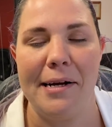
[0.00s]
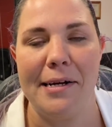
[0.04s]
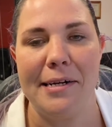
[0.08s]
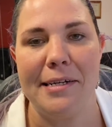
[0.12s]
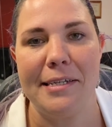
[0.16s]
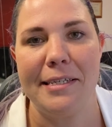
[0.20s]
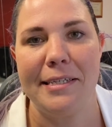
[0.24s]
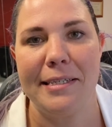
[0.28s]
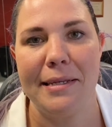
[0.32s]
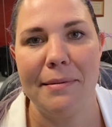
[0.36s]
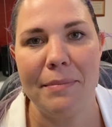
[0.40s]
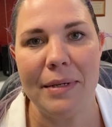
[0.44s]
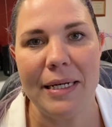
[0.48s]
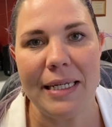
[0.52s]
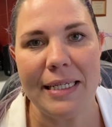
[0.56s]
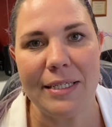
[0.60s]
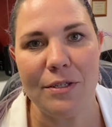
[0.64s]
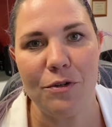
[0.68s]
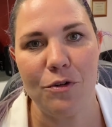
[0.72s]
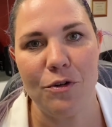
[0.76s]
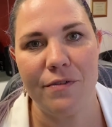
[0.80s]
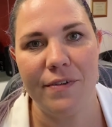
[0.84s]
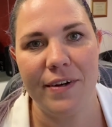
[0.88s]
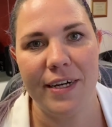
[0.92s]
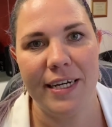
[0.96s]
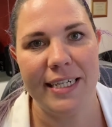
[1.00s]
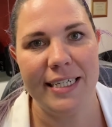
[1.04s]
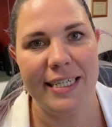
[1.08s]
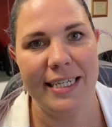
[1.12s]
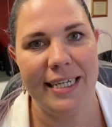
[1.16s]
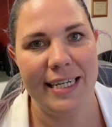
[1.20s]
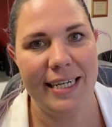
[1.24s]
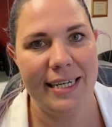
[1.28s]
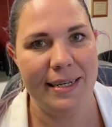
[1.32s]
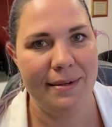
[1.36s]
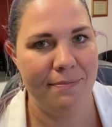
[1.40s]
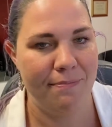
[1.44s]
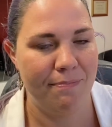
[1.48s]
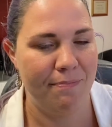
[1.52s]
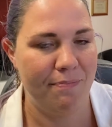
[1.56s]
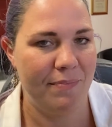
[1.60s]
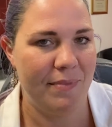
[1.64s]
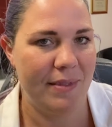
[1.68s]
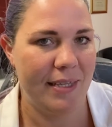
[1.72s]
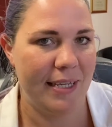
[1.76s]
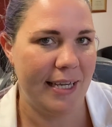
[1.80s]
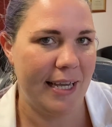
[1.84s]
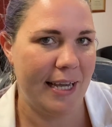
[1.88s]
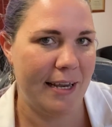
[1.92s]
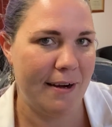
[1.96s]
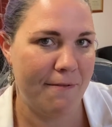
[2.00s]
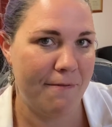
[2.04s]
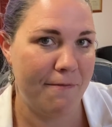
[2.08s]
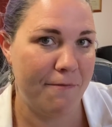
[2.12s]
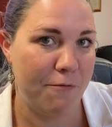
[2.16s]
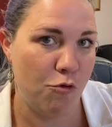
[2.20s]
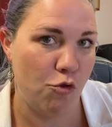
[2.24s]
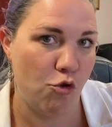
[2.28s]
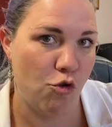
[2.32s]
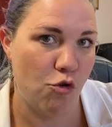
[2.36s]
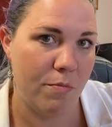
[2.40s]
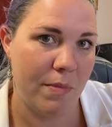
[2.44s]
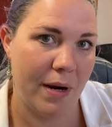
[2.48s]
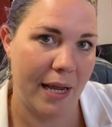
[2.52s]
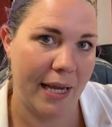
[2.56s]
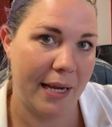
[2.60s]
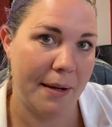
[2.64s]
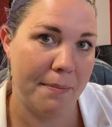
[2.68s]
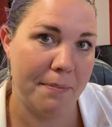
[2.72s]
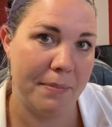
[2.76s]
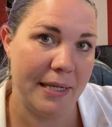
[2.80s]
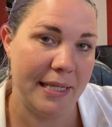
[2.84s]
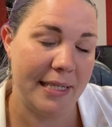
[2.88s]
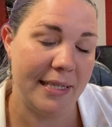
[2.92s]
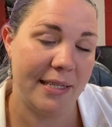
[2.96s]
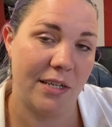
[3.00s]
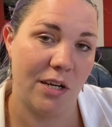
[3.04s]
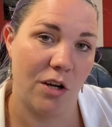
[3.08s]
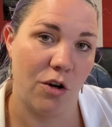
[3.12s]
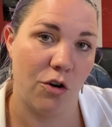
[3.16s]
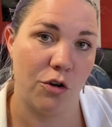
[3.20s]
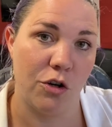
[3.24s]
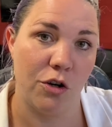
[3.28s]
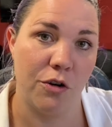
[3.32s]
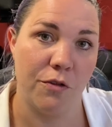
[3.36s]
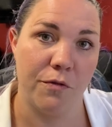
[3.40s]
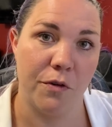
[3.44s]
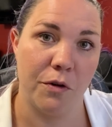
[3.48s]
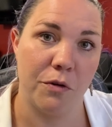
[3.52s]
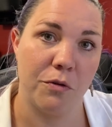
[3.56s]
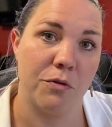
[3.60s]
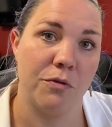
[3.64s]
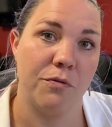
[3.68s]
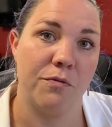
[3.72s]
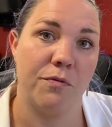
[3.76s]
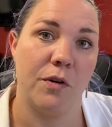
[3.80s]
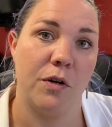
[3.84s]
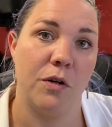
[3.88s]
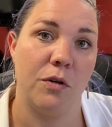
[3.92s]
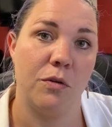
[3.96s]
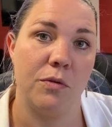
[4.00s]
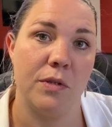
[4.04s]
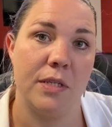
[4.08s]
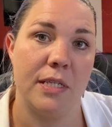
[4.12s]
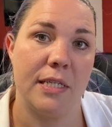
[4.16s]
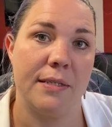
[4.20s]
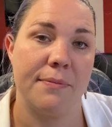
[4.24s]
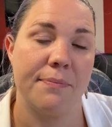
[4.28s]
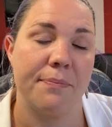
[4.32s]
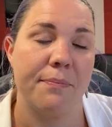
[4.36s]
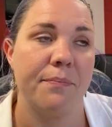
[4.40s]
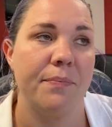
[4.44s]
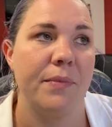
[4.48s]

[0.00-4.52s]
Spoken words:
similar sort of idea. They kind of form like a blister on your vocal folds.